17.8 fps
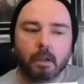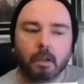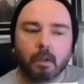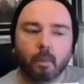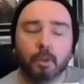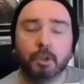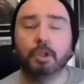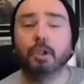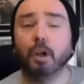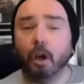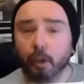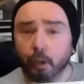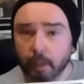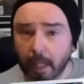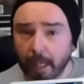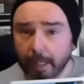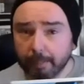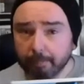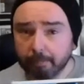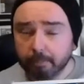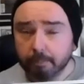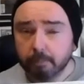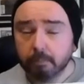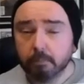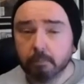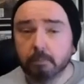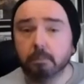was a dark time.
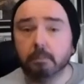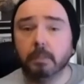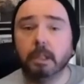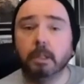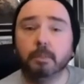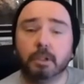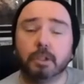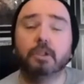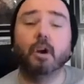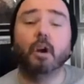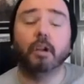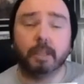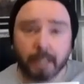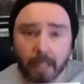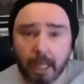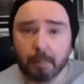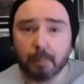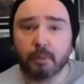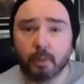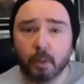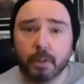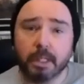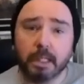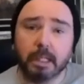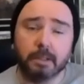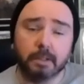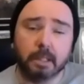It was a dark time before
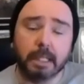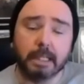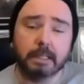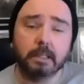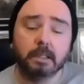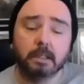the internet.